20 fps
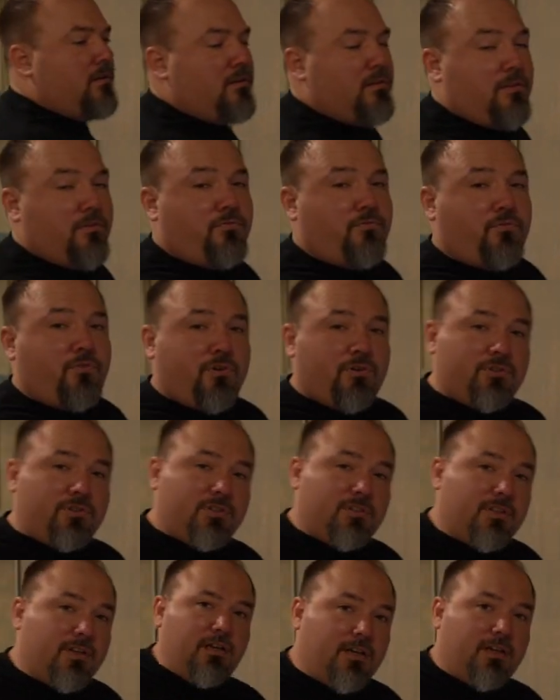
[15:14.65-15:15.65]
The first
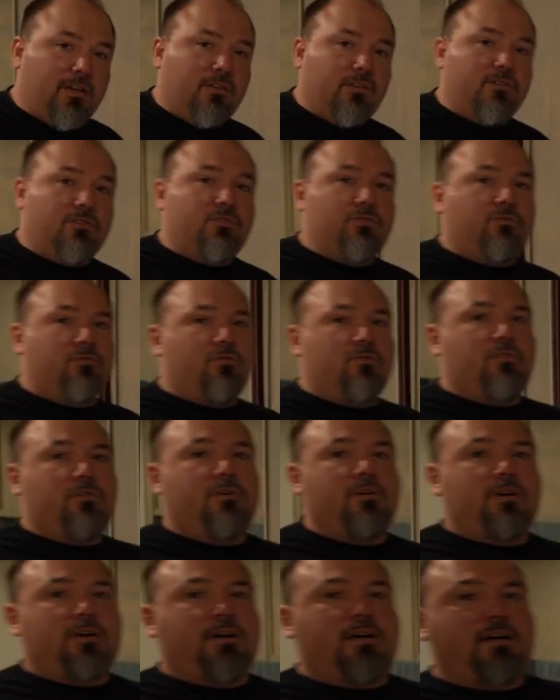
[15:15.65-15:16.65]
style of door
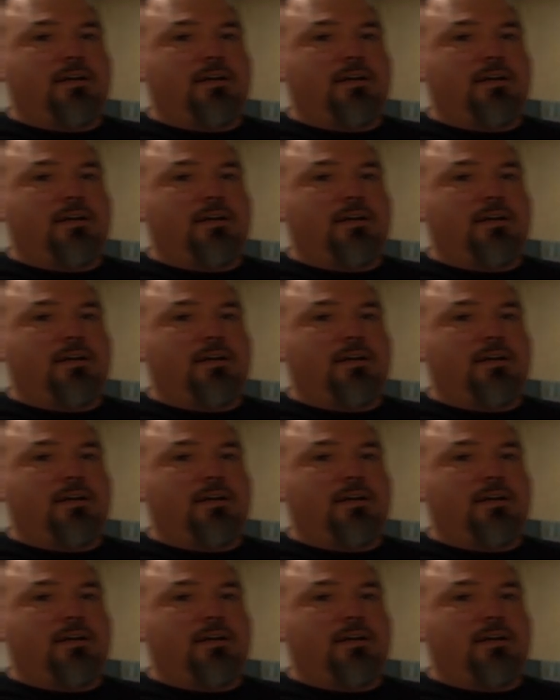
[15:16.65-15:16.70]
I